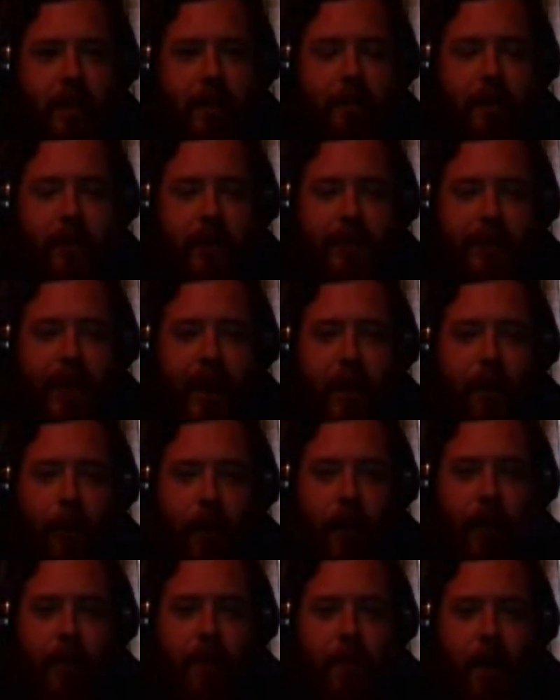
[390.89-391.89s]
a
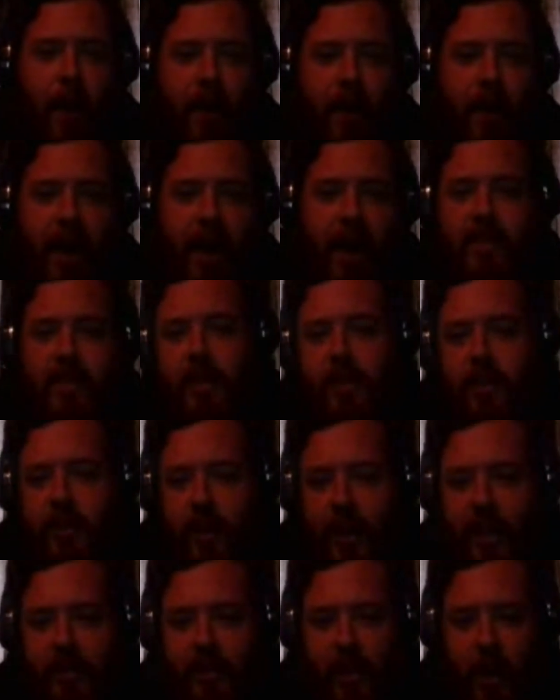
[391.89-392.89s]
full network of
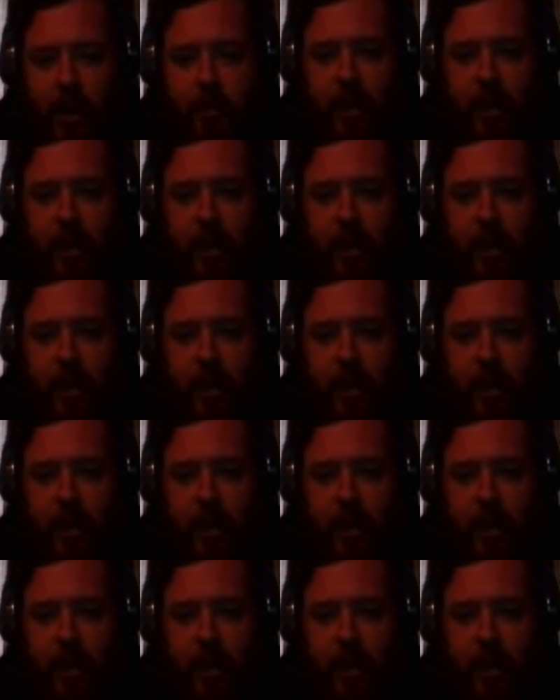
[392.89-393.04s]
podcasting,